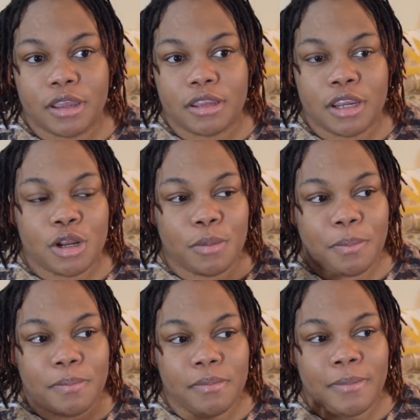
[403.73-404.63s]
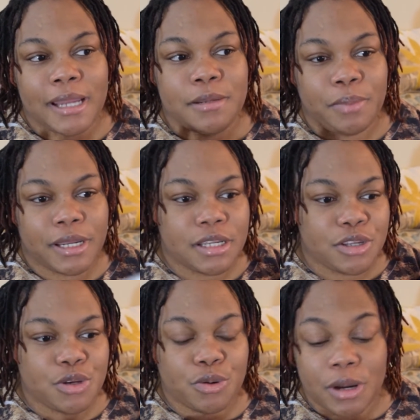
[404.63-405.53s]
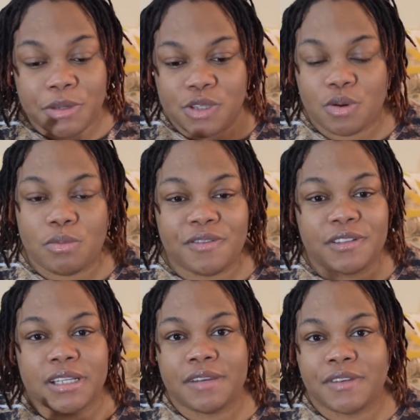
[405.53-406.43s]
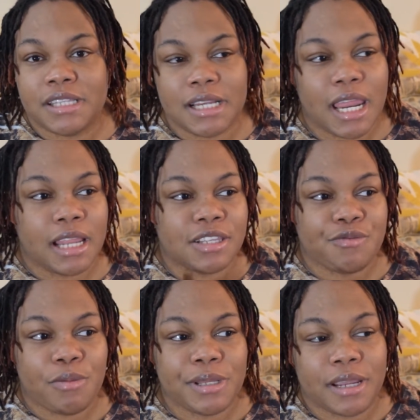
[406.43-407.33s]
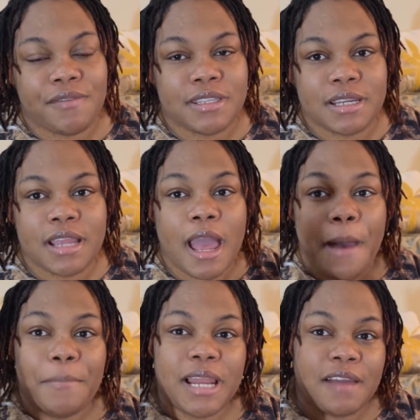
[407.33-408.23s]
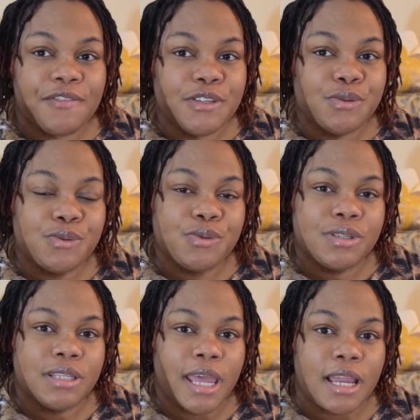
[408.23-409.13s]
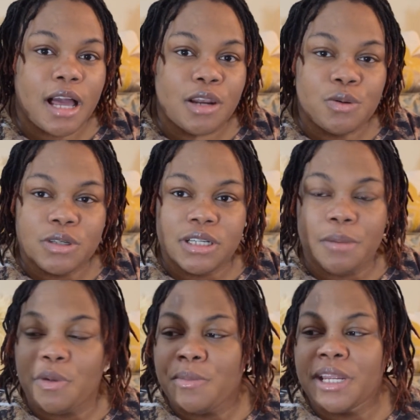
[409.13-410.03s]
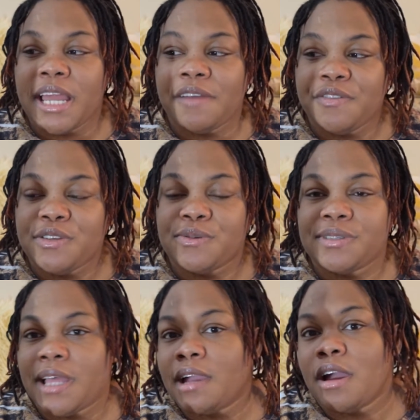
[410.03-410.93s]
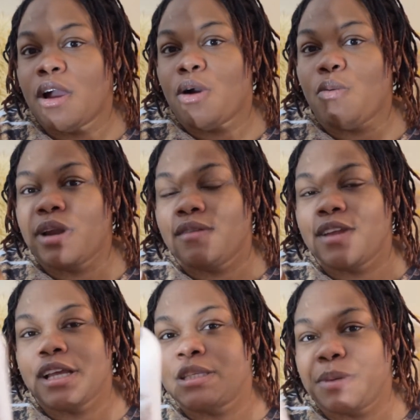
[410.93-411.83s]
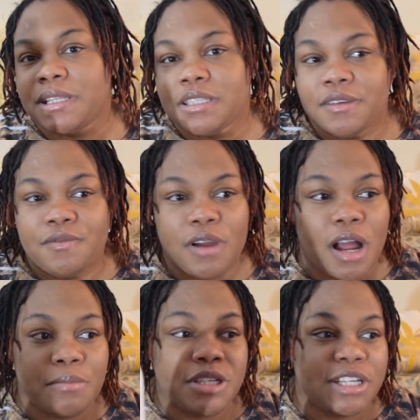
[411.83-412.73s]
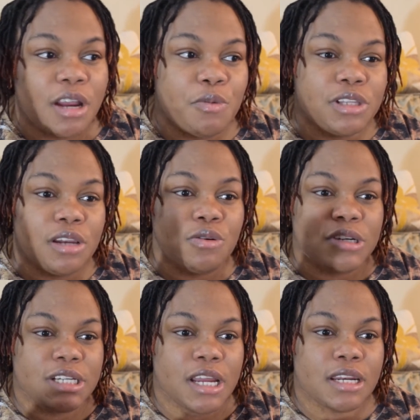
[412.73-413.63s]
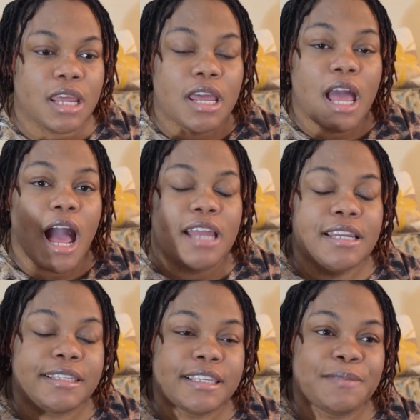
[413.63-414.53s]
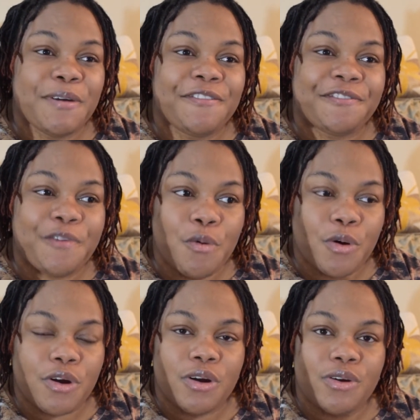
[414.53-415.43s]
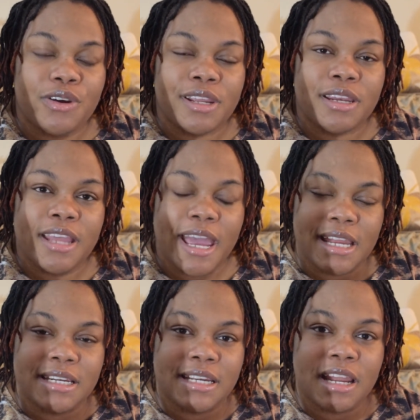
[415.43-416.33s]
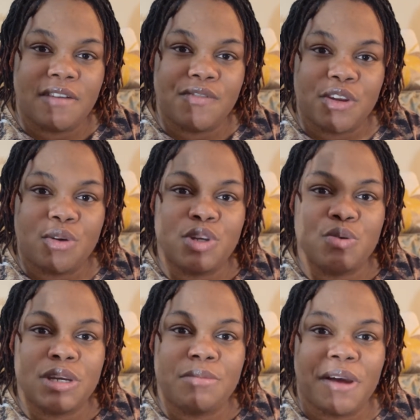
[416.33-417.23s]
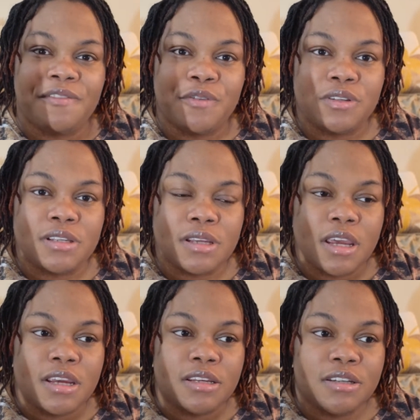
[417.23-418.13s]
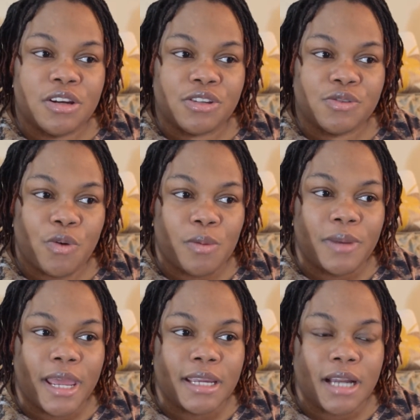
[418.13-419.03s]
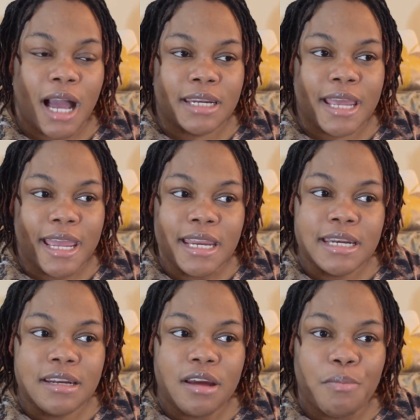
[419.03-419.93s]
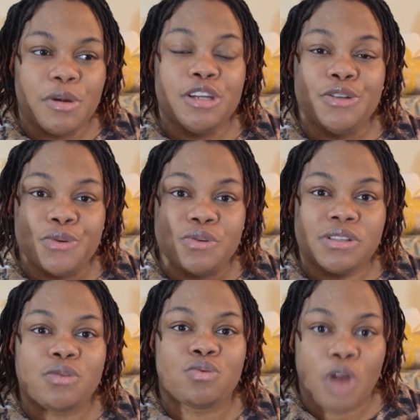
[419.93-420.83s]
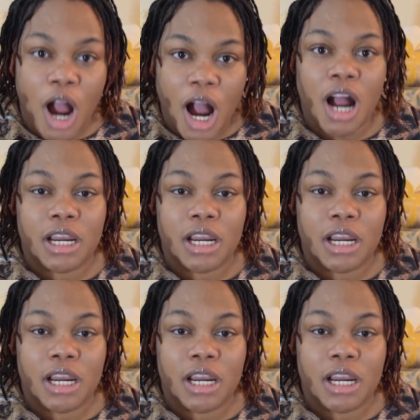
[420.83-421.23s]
you know, mani pedicure, and I soak my foot and everything like that, scrub it, everything, I like to use like a lotion, but I like to use like one of the expensive the shea butter lotion. And this is before the ending of, you know, doing my foot, you know, scrub. Like at the end I use the raw,